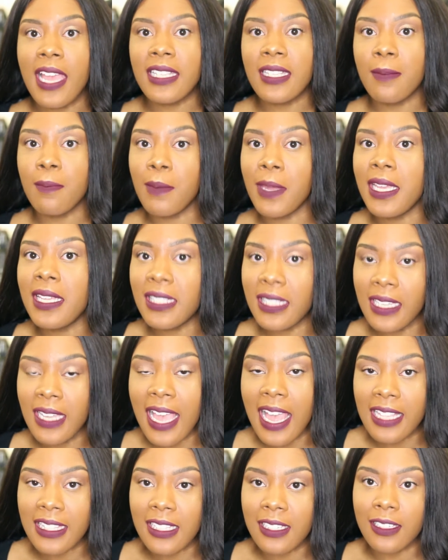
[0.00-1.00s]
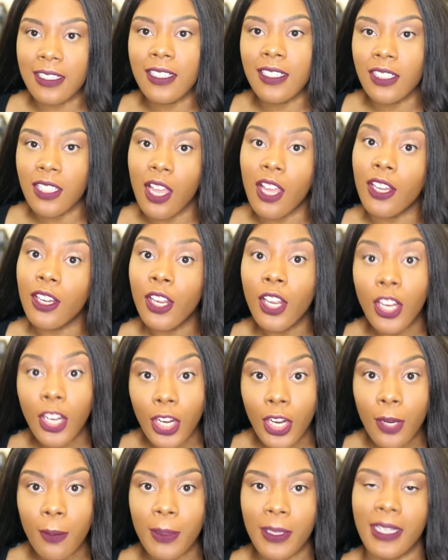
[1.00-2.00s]
as amazing as it looked on
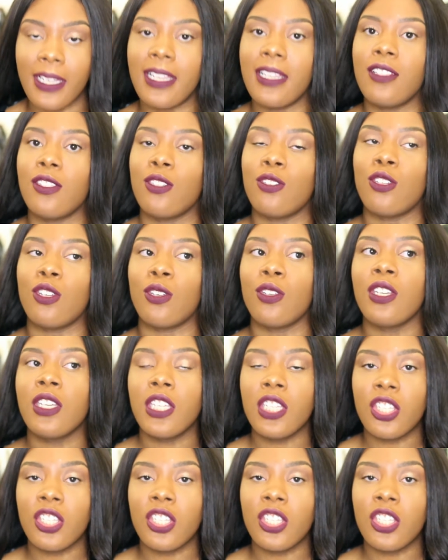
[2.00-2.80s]
her because, you know,